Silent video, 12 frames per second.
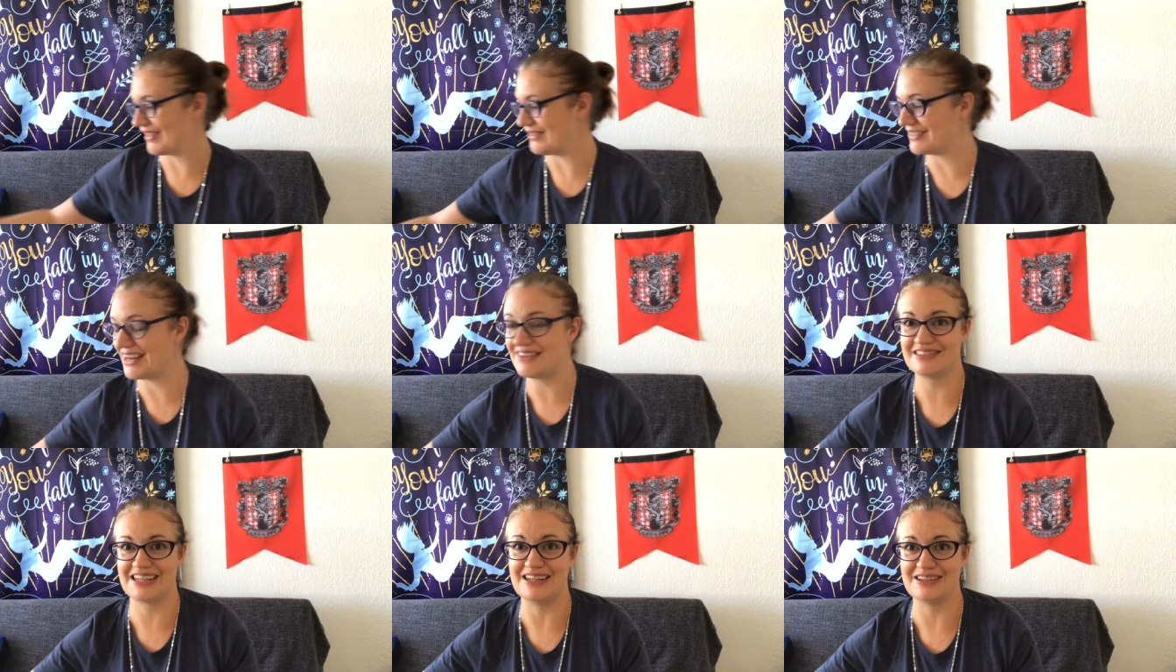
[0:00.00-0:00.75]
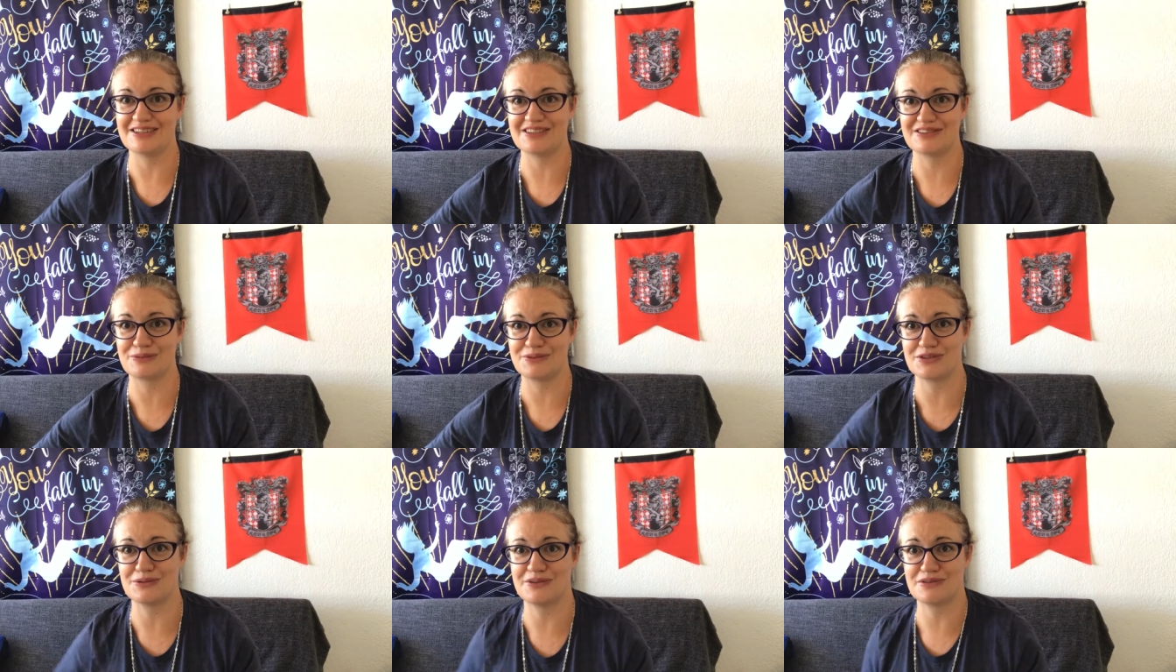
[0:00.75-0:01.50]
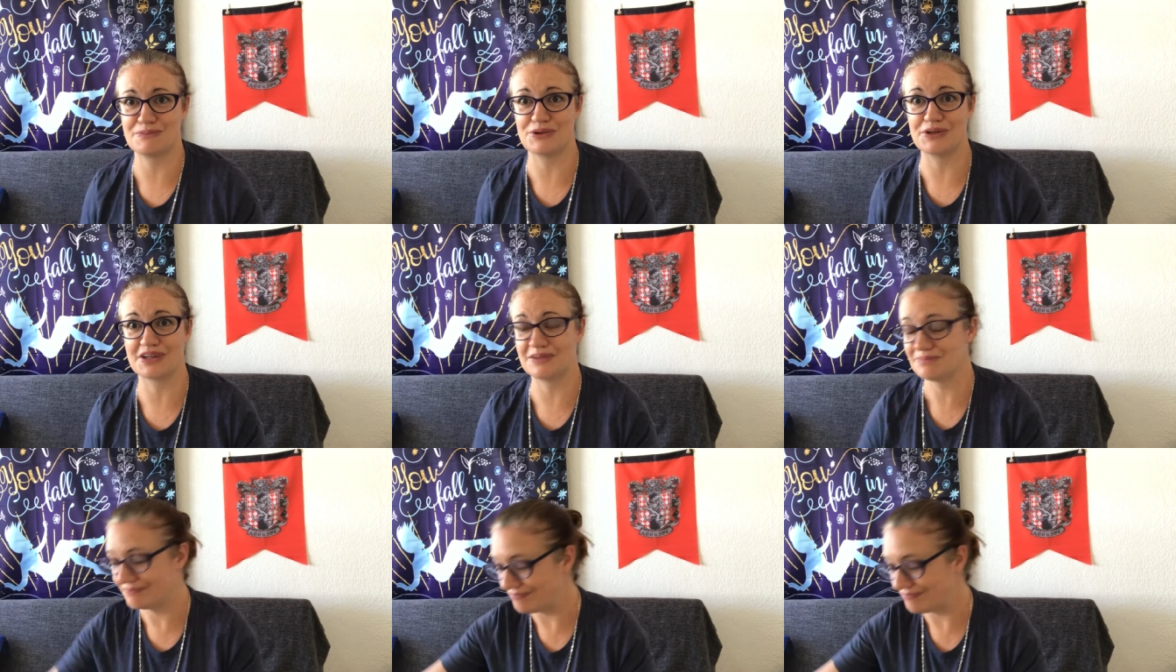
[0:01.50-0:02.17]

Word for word: it's a nice candle, I just wish it wasn't broken.